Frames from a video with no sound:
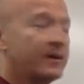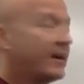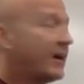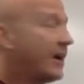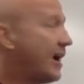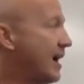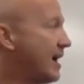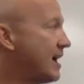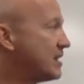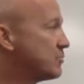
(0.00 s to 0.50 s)

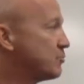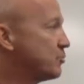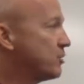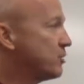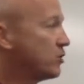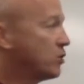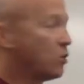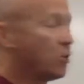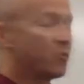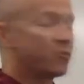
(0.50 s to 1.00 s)
As we
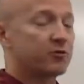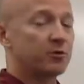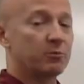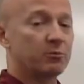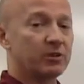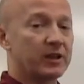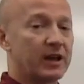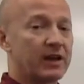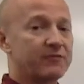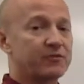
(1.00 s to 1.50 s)
go from
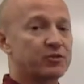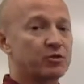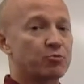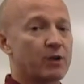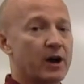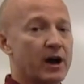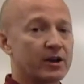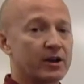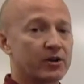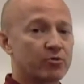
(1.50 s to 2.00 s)
left to
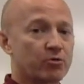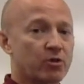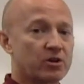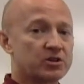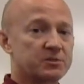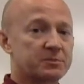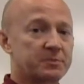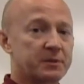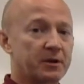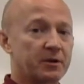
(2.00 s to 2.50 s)
right across
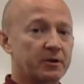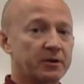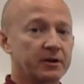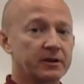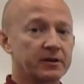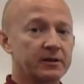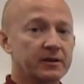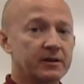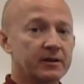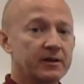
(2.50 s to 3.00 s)
a
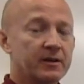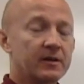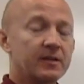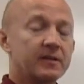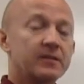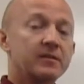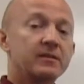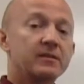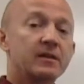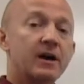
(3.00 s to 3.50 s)
period,
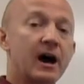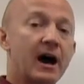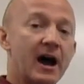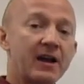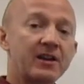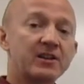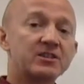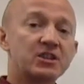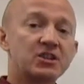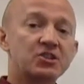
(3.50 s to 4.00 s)

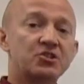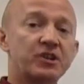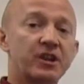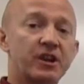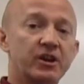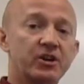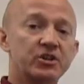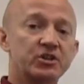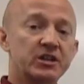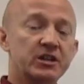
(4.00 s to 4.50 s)
ionization
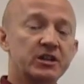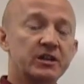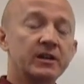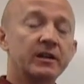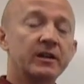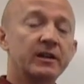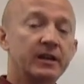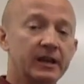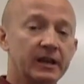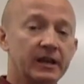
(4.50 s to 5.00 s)
energy
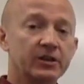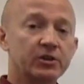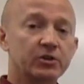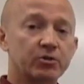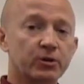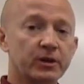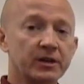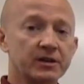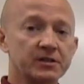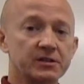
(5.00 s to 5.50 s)

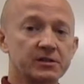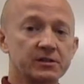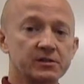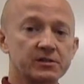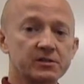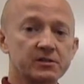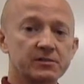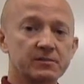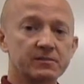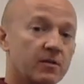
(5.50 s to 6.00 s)

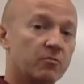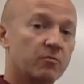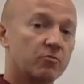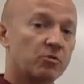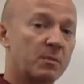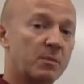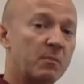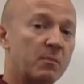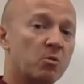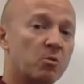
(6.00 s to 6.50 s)
increases.
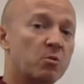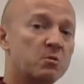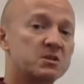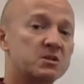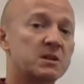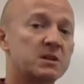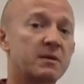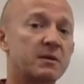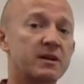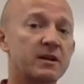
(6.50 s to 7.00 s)
Remember what we said
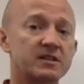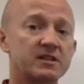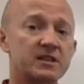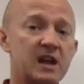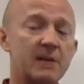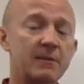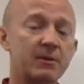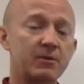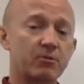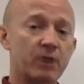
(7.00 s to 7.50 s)
about
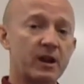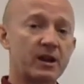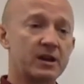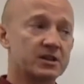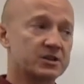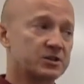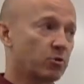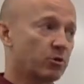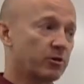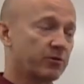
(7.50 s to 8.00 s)
atomic
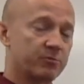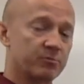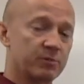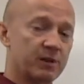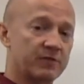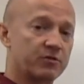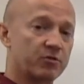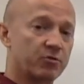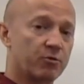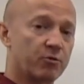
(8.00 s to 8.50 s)
radius going from
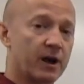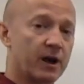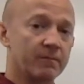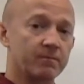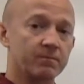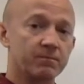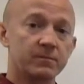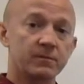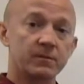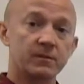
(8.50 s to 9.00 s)
left to right.
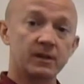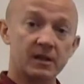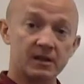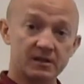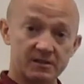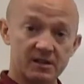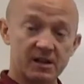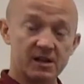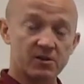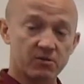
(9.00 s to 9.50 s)
It
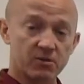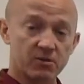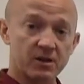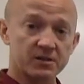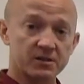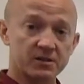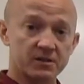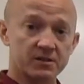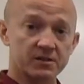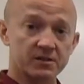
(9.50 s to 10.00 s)

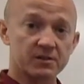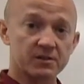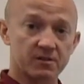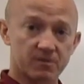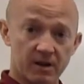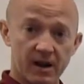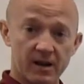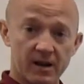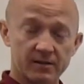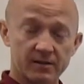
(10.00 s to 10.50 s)
decreases,
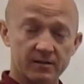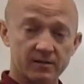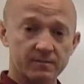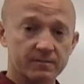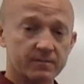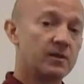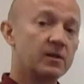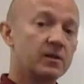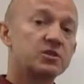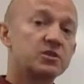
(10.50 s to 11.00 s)
correct?
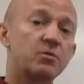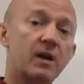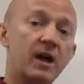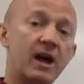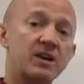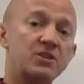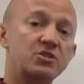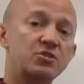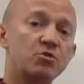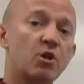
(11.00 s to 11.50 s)
So
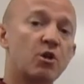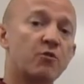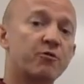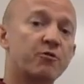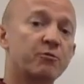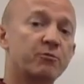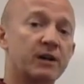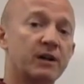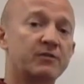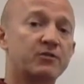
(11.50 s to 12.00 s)
as you go
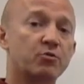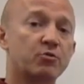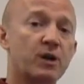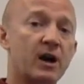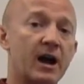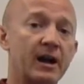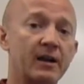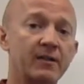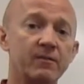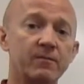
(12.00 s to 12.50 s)
from left to
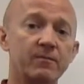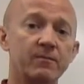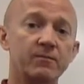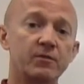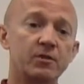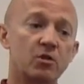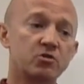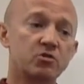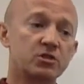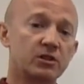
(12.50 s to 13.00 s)
right,
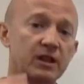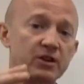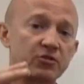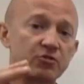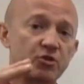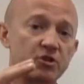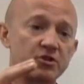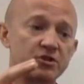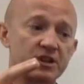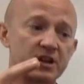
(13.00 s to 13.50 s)
those
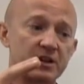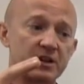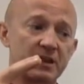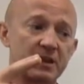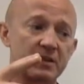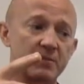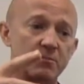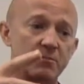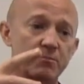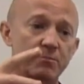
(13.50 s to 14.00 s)
electrons are going to
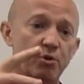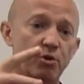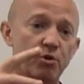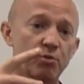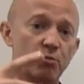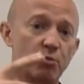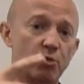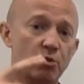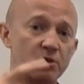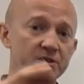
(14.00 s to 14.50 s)
get pulled
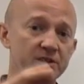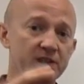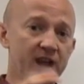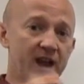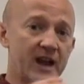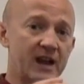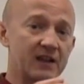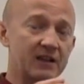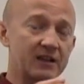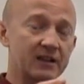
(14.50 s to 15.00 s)
more
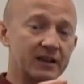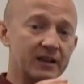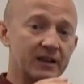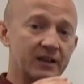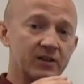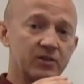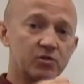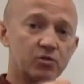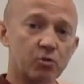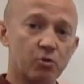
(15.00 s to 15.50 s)
tightly
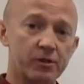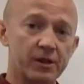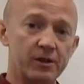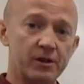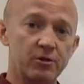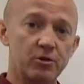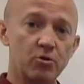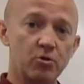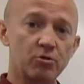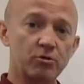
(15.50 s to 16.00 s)
toward that
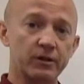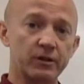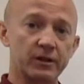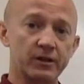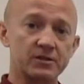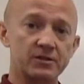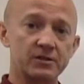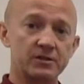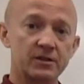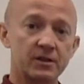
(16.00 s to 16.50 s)

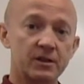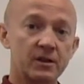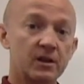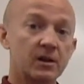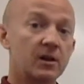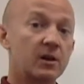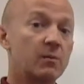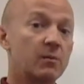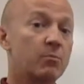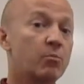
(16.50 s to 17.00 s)
nucleus,
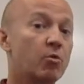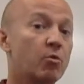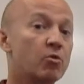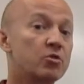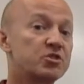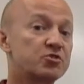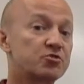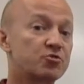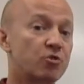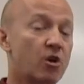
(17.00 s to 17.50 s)
more
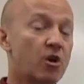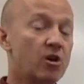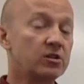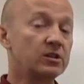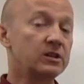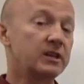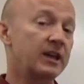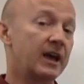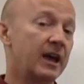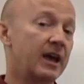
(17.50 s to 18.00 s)

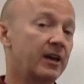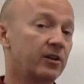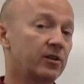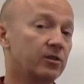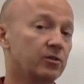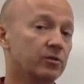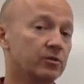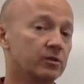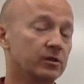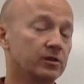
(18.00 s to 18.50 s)
strongly
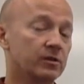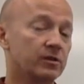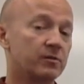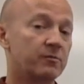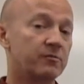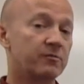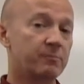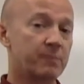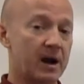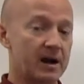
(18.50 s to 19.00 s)
held
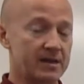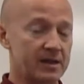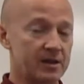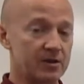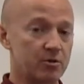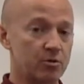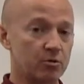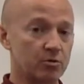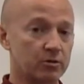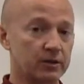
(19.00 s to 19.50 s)
by that
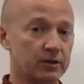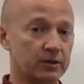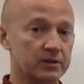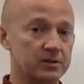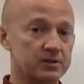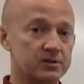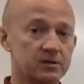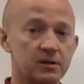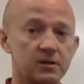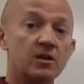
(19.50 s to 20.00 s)

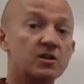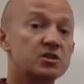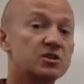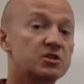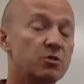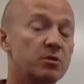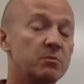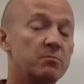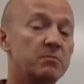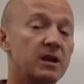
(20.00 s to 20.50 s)
nucleus.
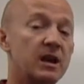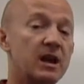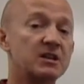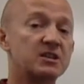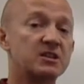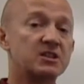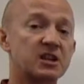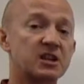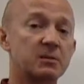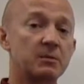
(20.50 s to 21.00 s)
So it means
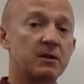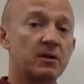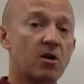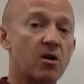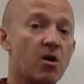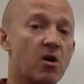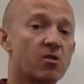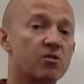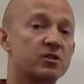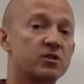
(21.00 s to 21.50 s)
to be
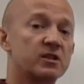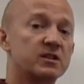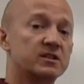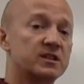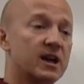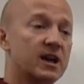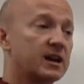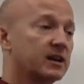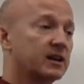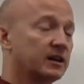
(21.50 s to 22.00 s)
harder to
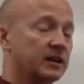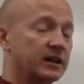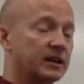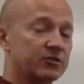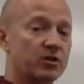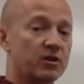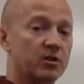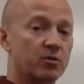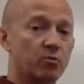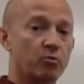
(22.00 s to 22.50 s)
take an
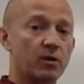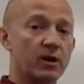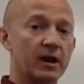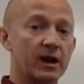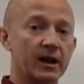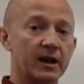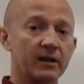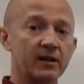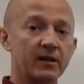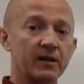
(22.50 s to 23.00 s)
electron
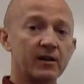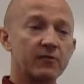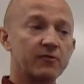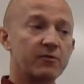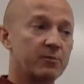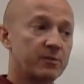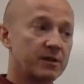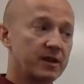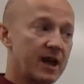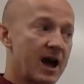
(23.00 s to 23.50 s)
away
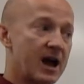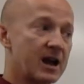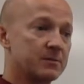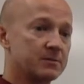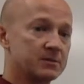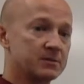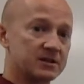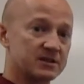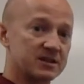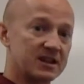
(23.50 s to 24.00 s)
from the
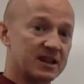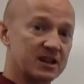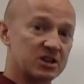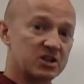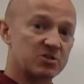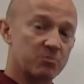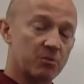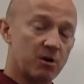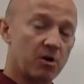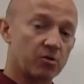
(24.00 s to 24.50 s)
atoms as they get
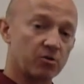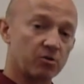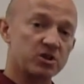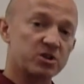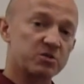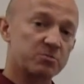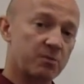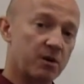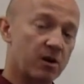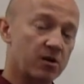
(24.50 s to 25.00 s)
smaller and
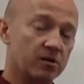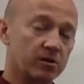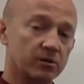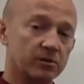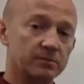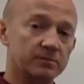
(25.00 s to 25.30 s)
smaller.